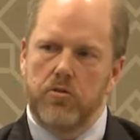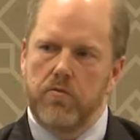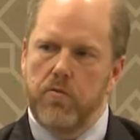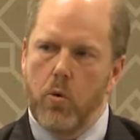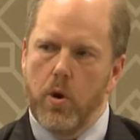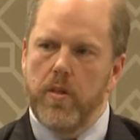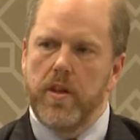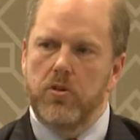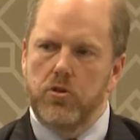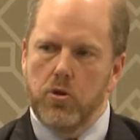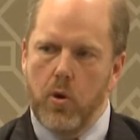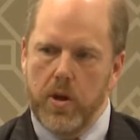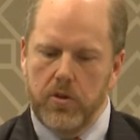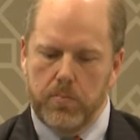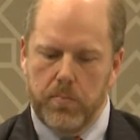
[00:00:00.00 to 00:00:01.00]
for the
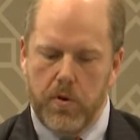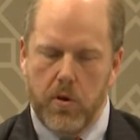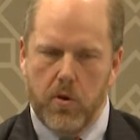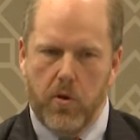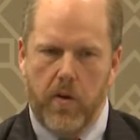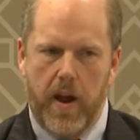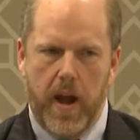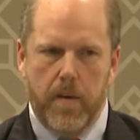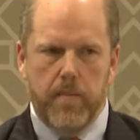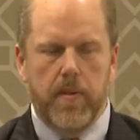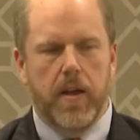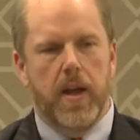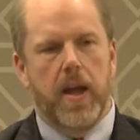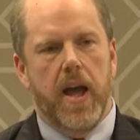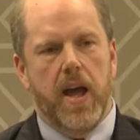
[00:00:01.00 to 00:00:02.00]
choice program
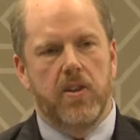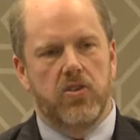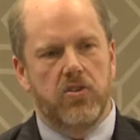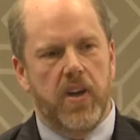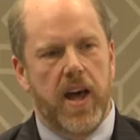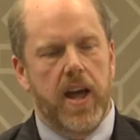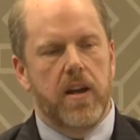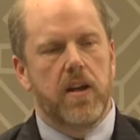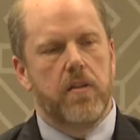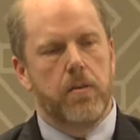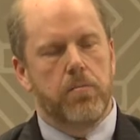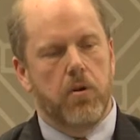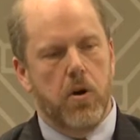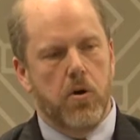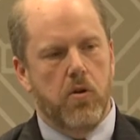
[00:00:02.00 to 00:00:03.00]
and said the
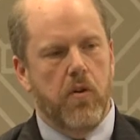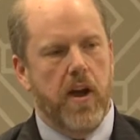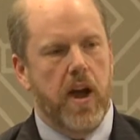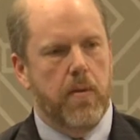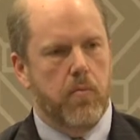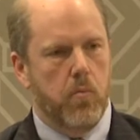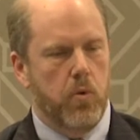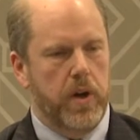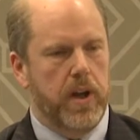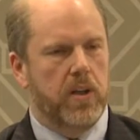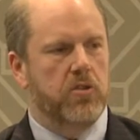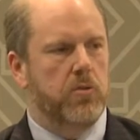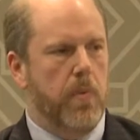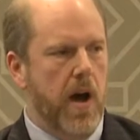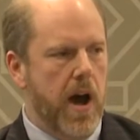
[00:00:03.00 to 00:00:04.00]
program would
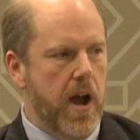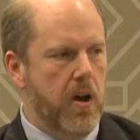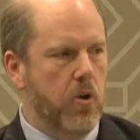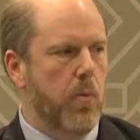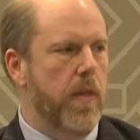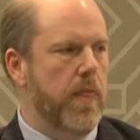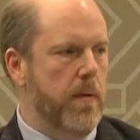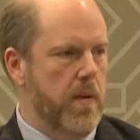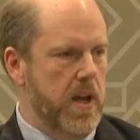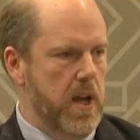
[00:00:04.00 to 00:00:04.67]
expire when